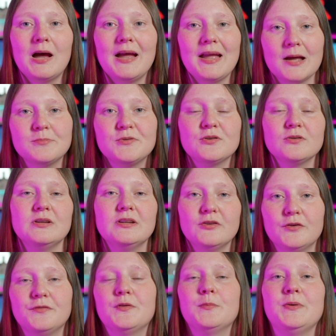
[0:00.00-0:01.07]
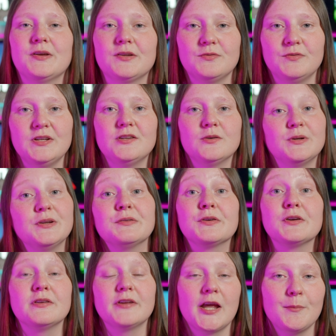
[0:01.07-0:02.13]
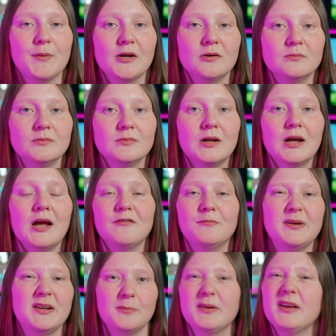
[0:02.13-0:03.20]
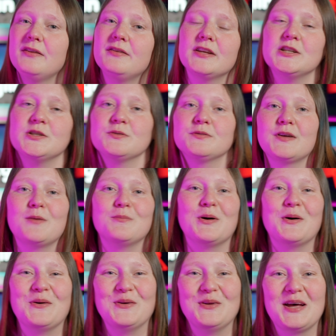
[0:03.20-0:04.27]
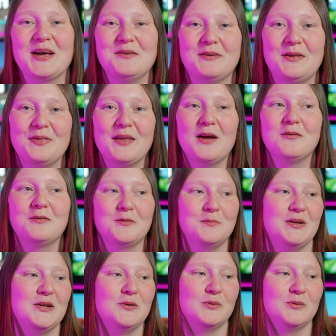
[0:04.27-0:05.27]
I absolutely loved the PS Vita when it first came out. I've been a PlayStation fan my whole life, and that for me